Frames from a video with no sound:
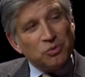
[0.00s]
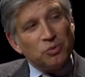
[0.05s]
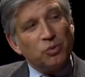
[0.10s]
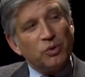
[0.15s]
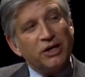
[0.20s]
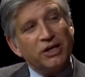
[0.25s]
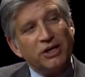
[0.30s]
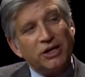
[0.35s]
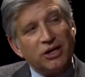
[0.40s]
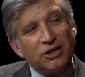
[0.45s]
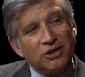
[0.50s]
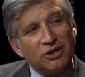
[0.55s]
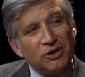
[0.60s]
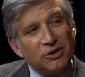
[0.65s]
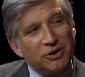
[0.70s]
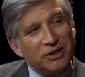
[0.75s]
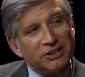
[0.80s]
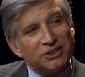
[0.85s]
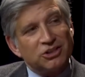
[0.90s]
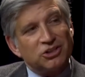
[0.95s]
we are
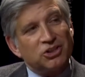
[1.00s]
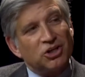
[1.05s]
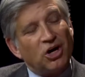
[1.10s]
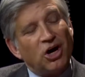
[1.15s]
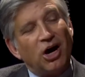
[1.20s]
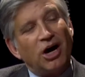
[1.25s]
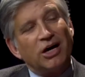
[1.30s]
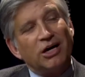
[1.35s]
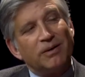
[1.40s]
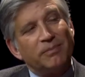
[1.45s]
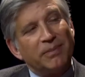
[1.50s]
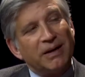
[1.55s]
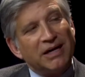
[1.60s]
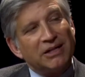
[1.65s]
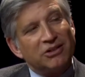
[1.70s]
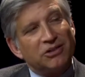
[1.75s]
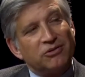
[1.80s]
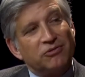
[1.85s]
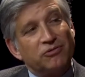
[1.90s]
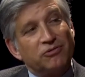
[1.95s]
going to talk
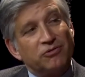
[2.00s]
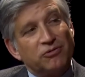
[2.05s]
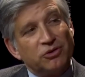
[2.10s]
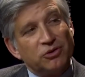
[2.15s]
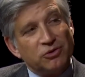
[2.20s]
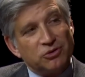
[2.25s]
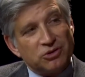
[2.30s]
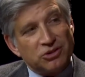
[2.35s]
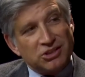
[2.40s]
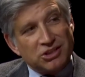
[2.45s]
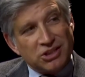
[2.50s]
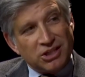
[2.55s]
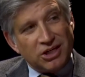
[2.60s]
about the fruits